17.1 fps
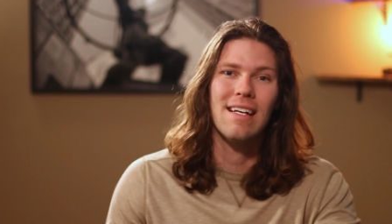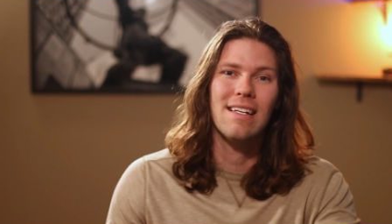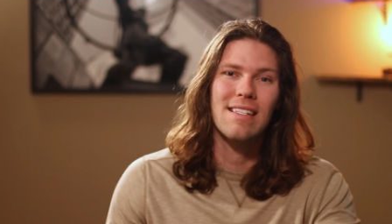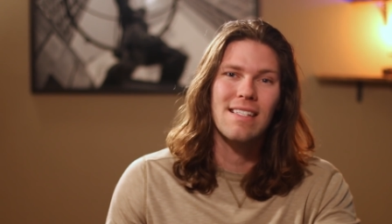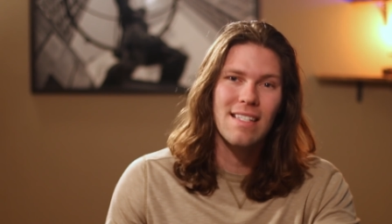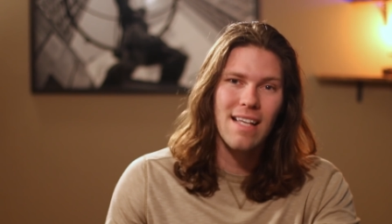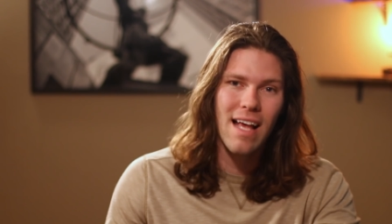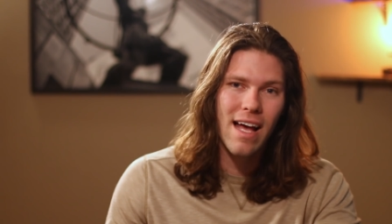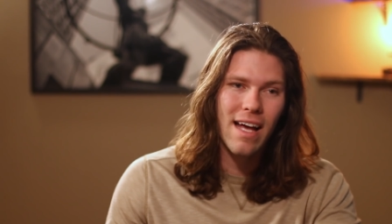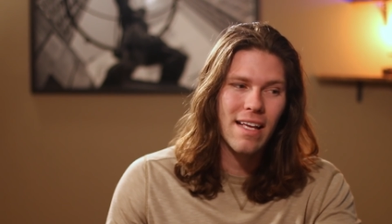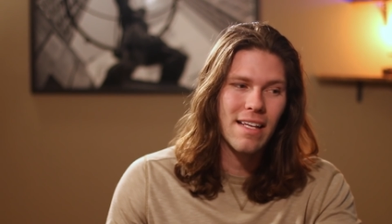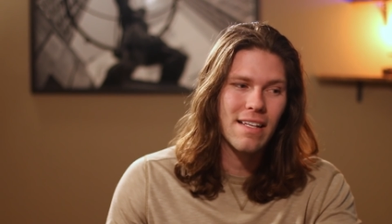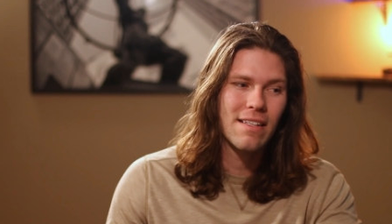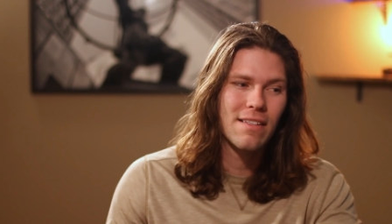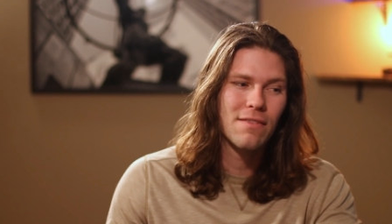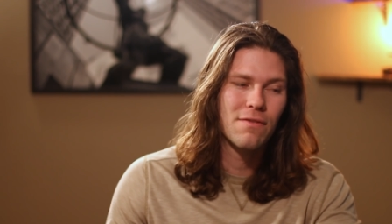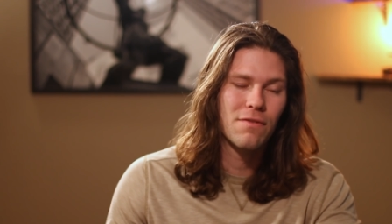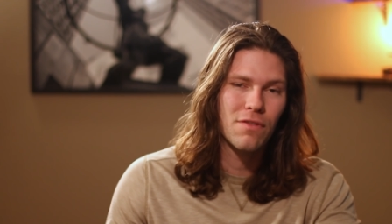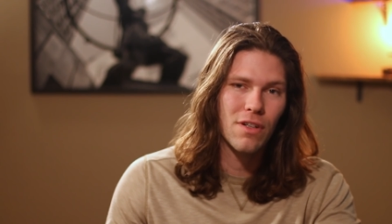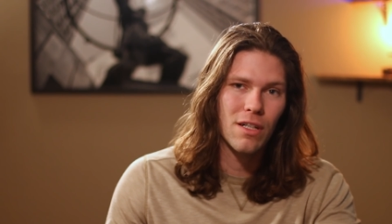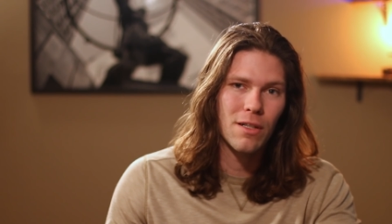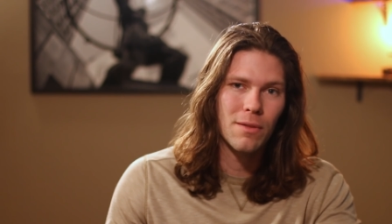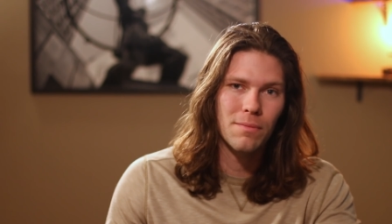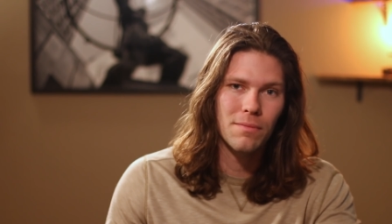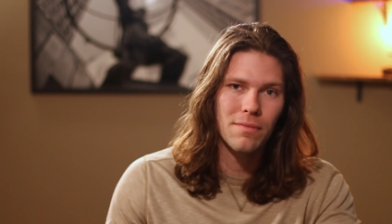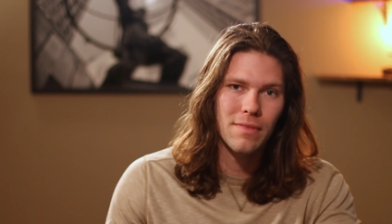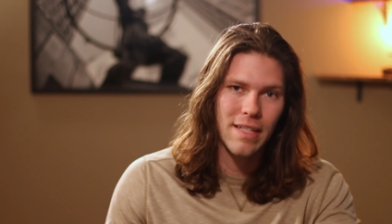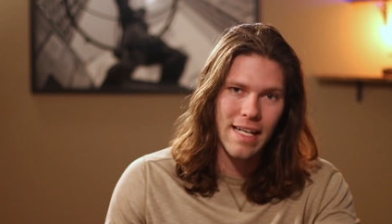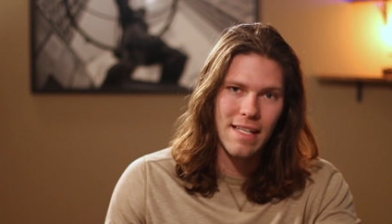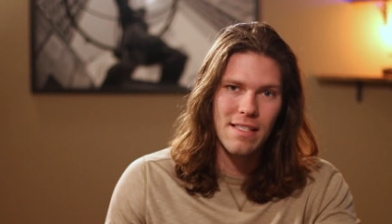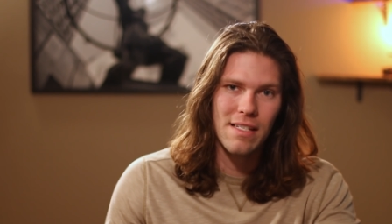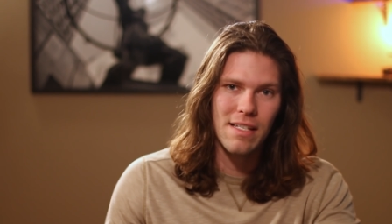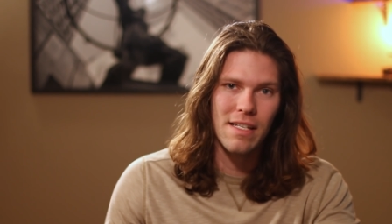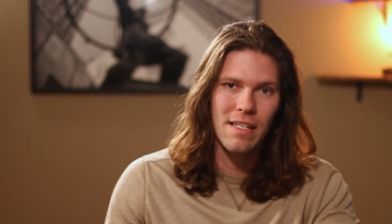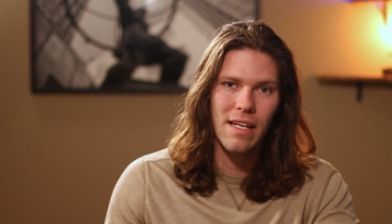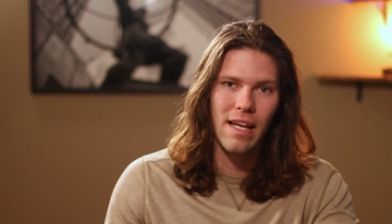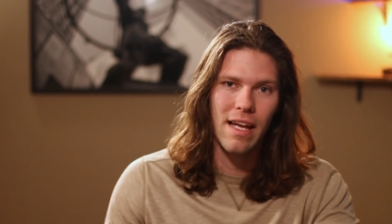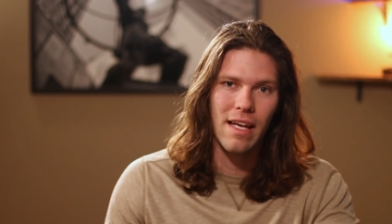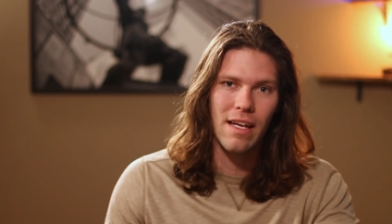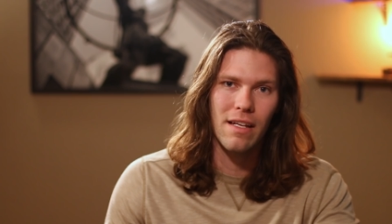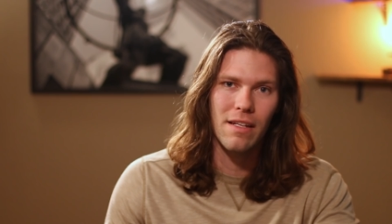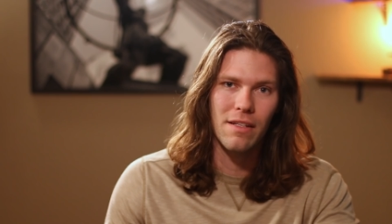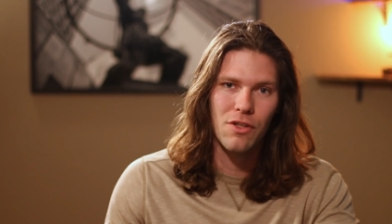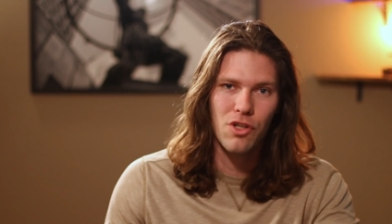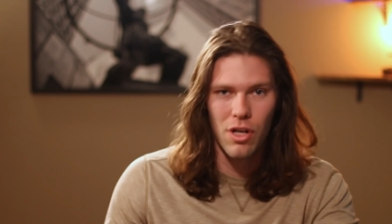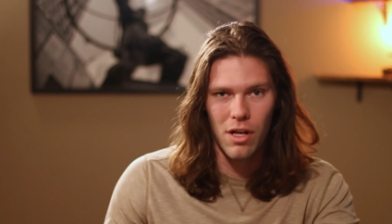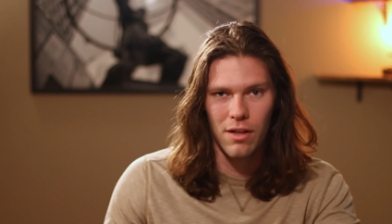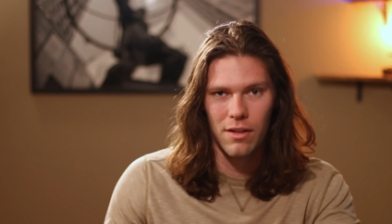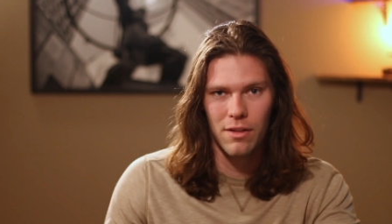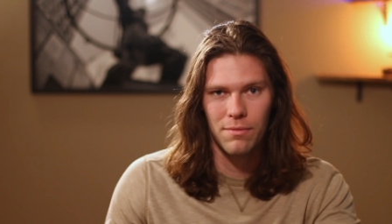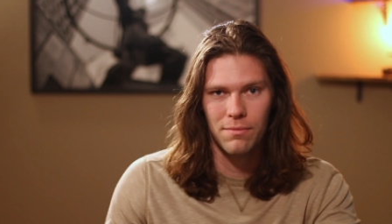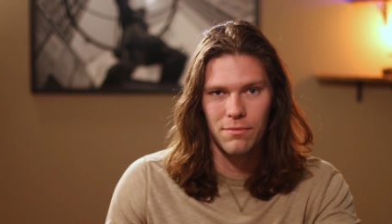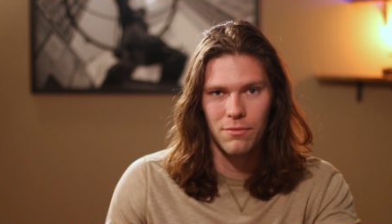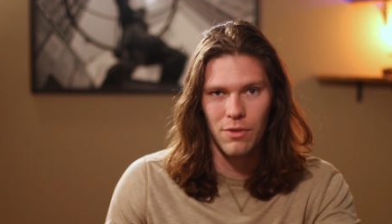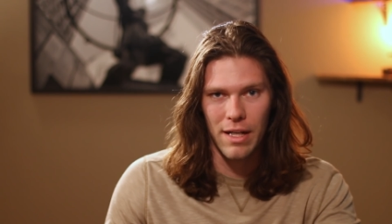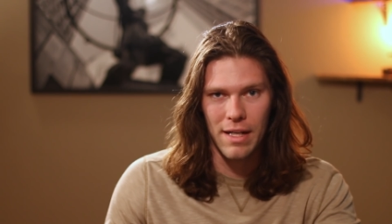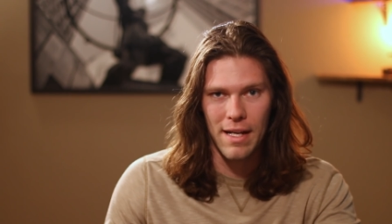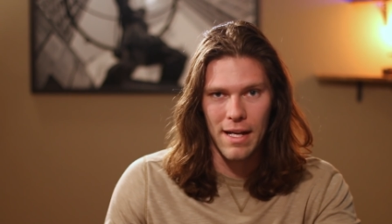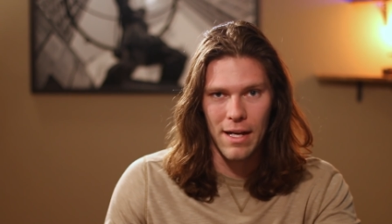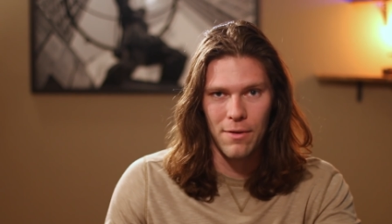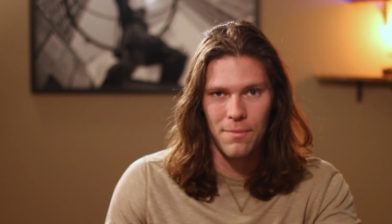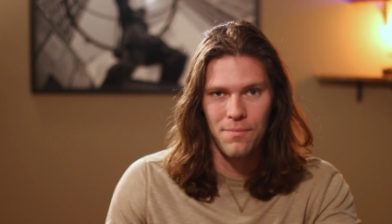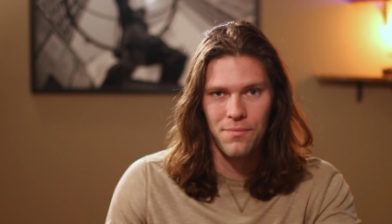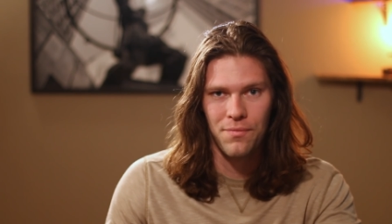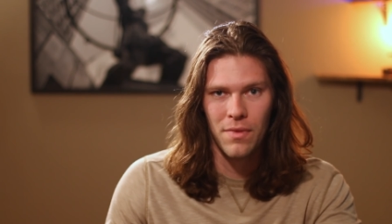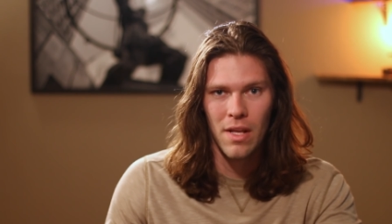aside from Nancy and Chuck right now.